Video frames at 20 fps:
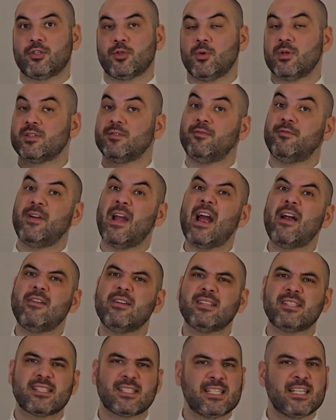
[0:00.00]
So it's
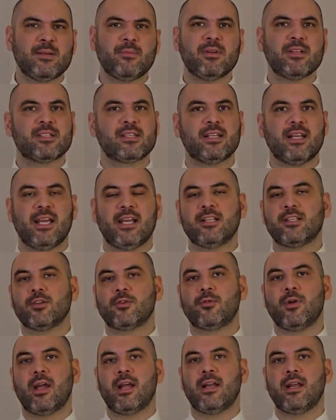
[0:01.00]
very seamless and
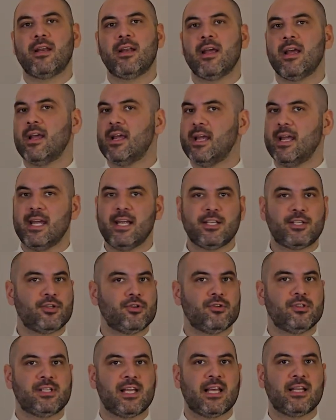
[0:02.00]
integrated into
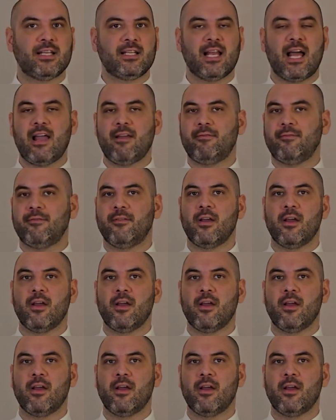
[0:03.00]
your daily life.